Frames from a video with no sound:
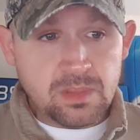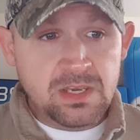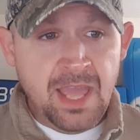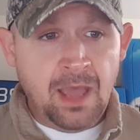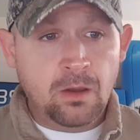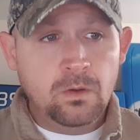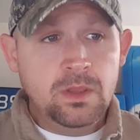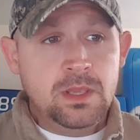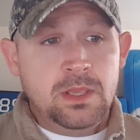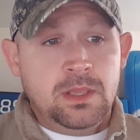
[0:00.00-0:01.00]

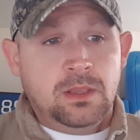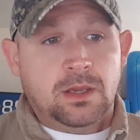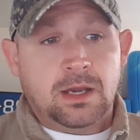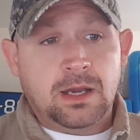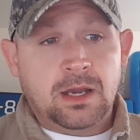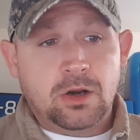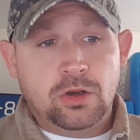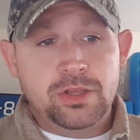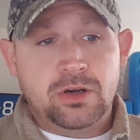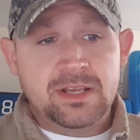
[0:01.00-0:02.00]
Now,
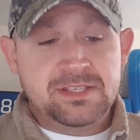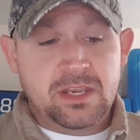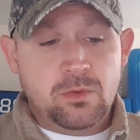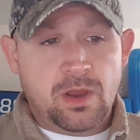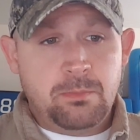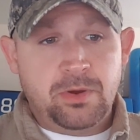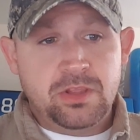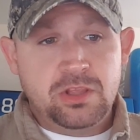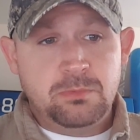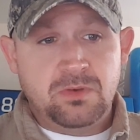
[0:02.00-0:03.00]
earlier I said you want to put
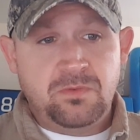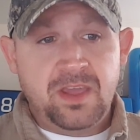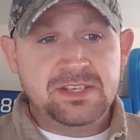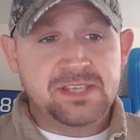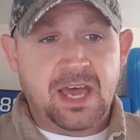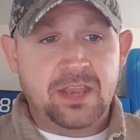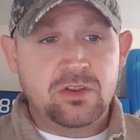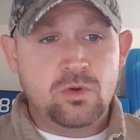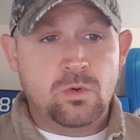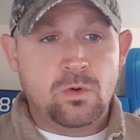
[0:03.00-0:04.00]
a human face on
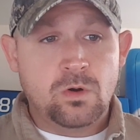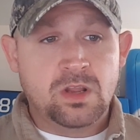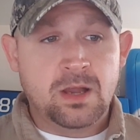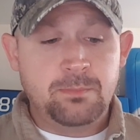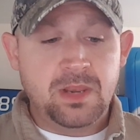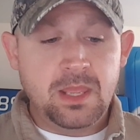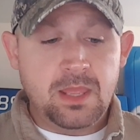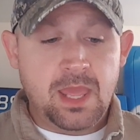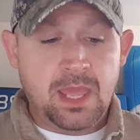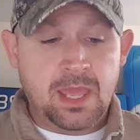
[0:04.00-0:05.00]
your
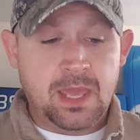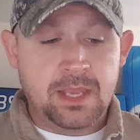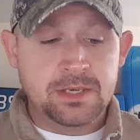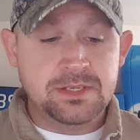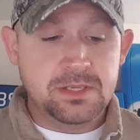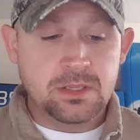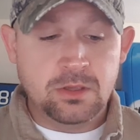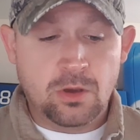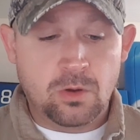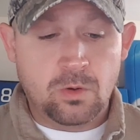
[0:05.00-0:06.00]
company and,
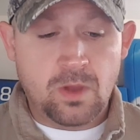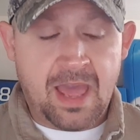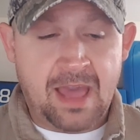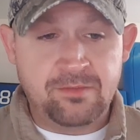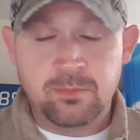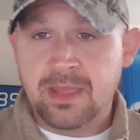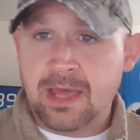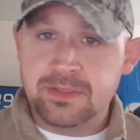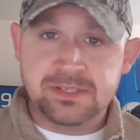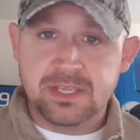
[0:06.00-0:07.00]
having
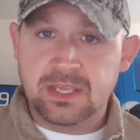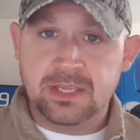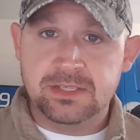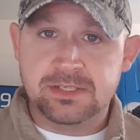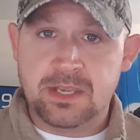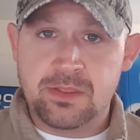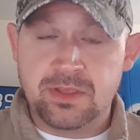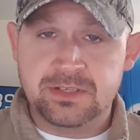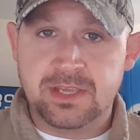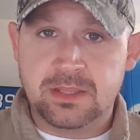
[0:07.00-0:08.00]
behind the scenes and other
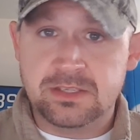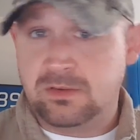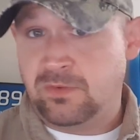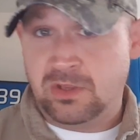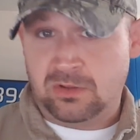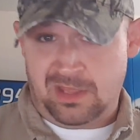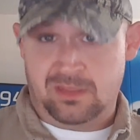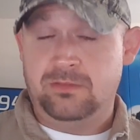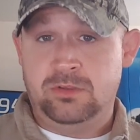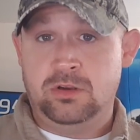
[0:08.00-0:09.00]
things like this, a video
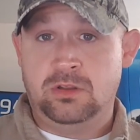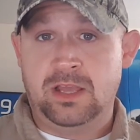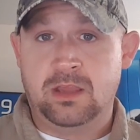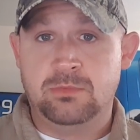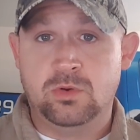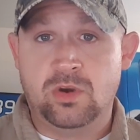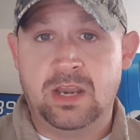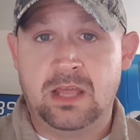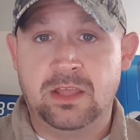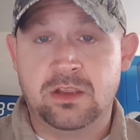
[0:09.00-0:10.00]
like I'm doing right
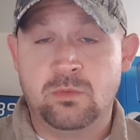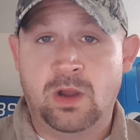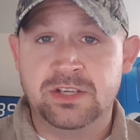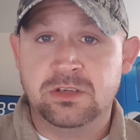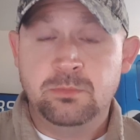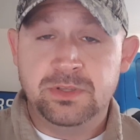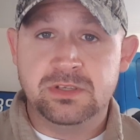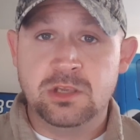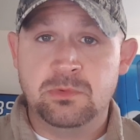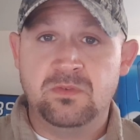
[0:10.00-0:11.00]
now, like you're watching, puts
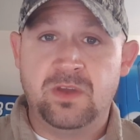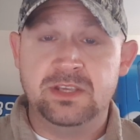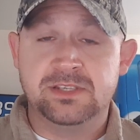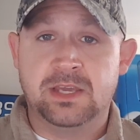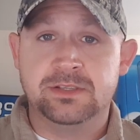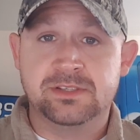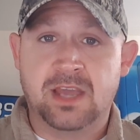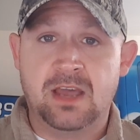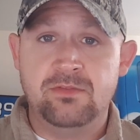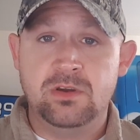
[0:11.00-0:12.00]
a human face on
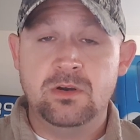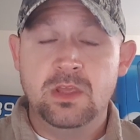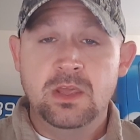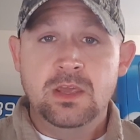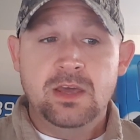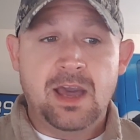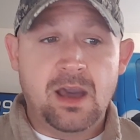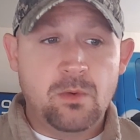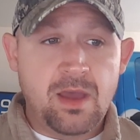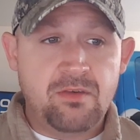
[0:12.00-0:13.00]
SkyView.
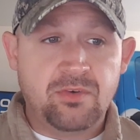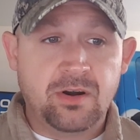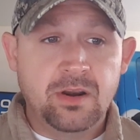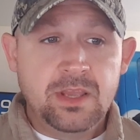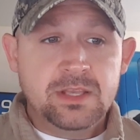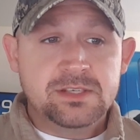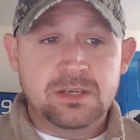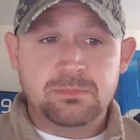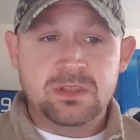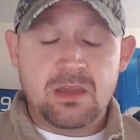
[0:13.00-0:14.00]
However,
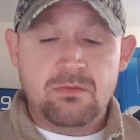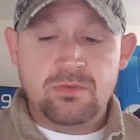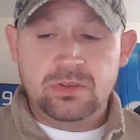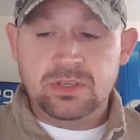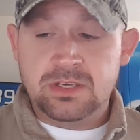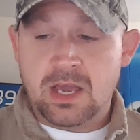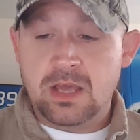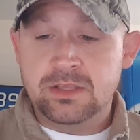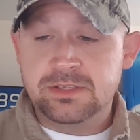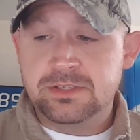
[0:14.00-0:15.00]
something that really
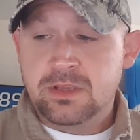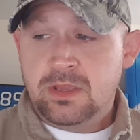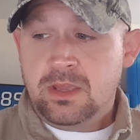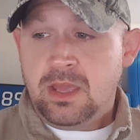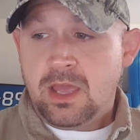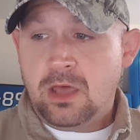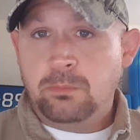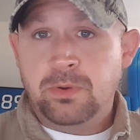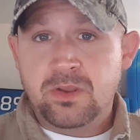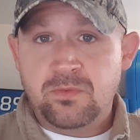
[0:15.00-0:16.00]
does
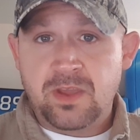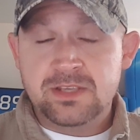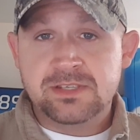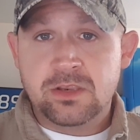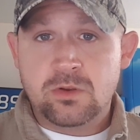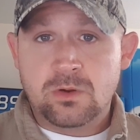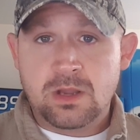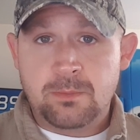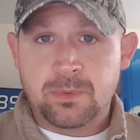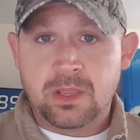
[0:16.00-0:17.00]
help put a face on your
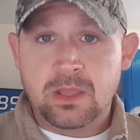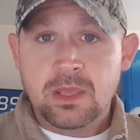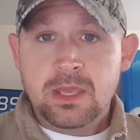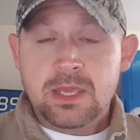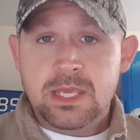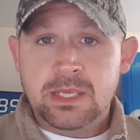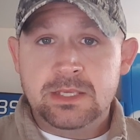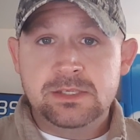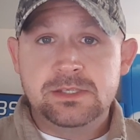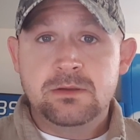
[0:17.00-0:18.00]
company
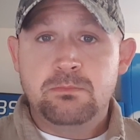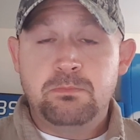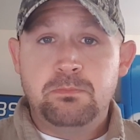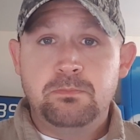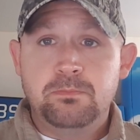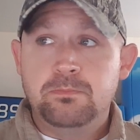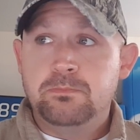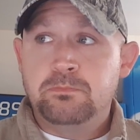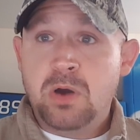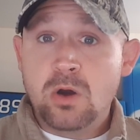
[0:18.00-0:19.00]
is
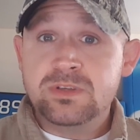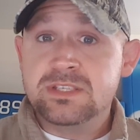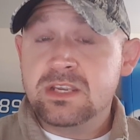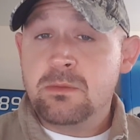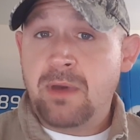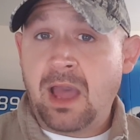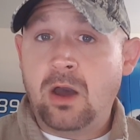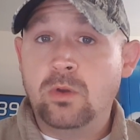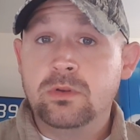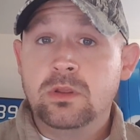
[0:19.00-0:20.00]
posting
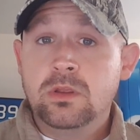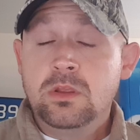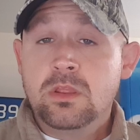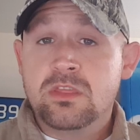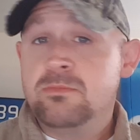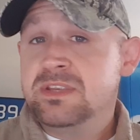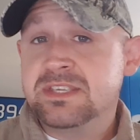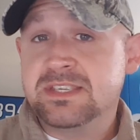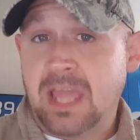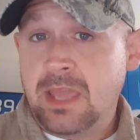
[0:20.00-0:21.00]
about the
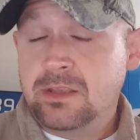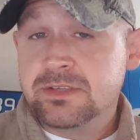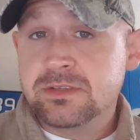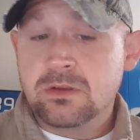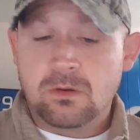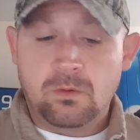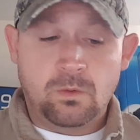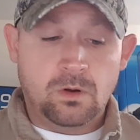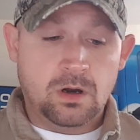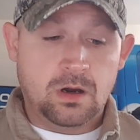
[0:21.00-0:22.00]
mistakes
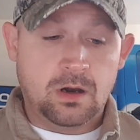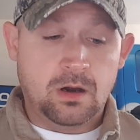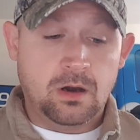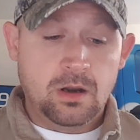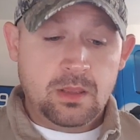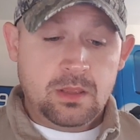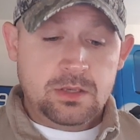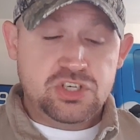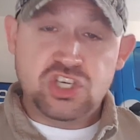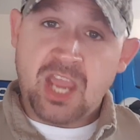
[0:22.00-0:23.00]
or
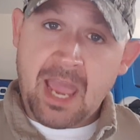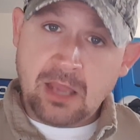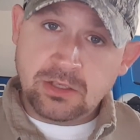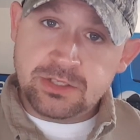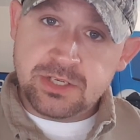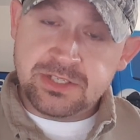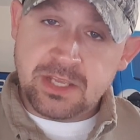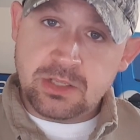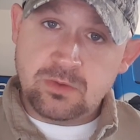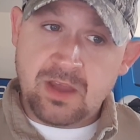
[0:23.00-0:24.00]
challenges
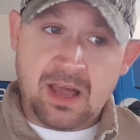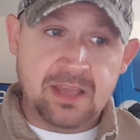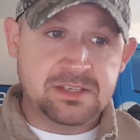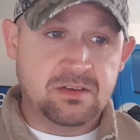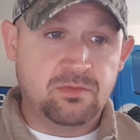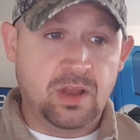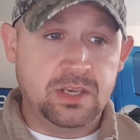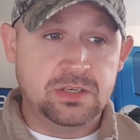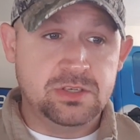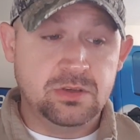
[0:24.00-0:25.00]
that you guys have run
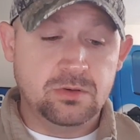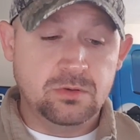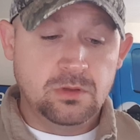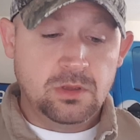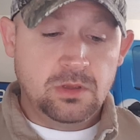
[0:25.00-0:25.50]
into